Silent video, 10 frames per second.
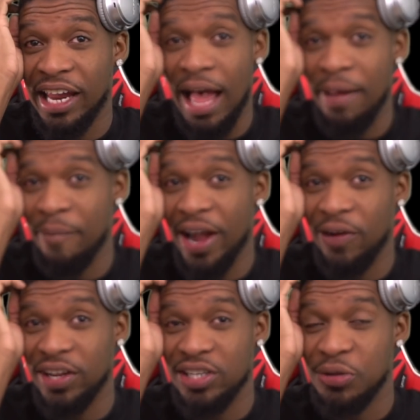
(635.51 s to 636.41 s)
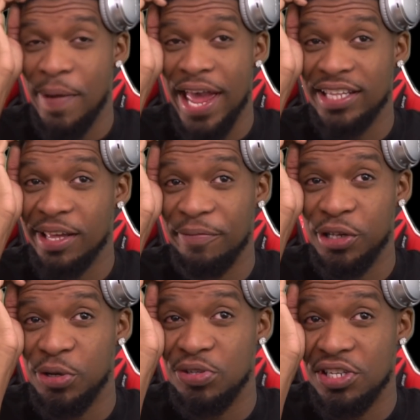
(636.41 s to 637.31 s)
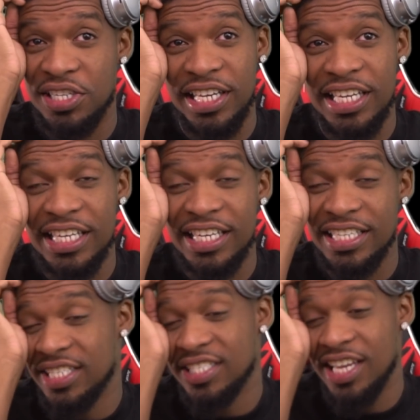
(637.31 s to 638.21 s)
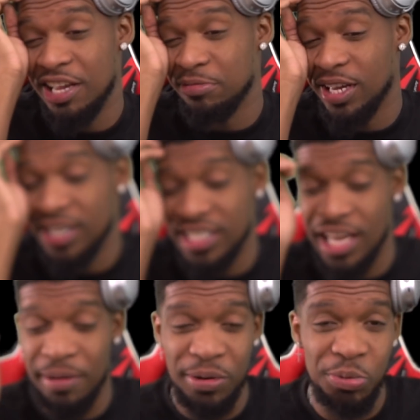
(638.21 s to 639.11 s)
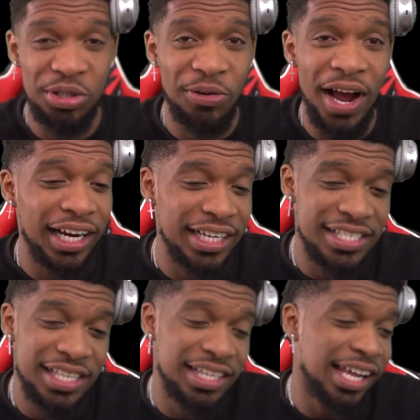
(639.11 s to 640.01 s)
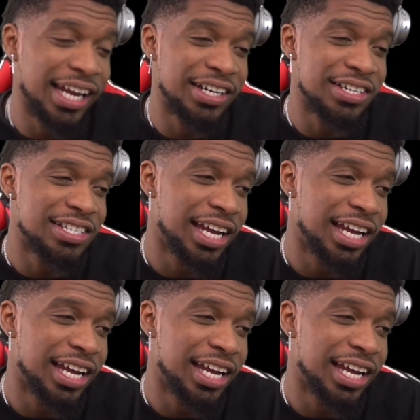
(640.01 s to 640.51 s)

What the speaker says: I'm not going to get too mad at them for losing to the Heat because it's the same thing that's happening with the Rockets and the Lakers.